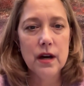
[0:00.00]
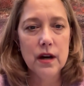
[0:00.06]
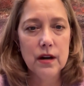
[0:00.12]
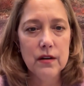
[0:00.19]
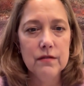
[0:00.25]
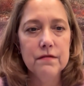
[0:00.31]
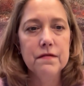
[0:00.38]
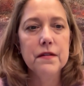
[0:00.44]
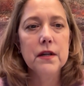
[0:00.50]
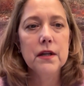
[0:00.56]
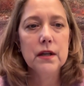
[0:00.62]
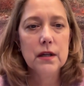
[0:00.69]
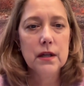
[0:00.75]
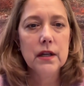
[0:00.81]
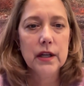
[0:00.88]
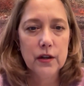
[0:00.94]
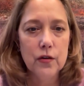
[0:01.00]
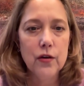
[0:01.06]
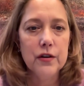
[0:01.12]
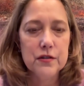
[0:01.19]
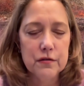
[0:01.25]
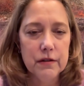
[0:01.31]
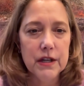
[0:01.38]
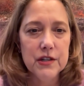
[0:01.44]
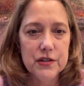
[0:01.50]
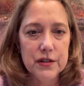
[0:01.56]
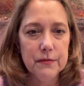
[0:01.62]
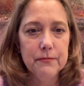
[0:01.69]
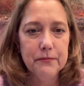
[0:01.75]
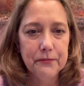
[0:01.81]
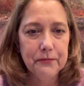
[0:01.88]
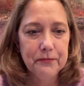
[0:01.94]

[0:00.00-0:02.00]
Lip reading: of incarceration.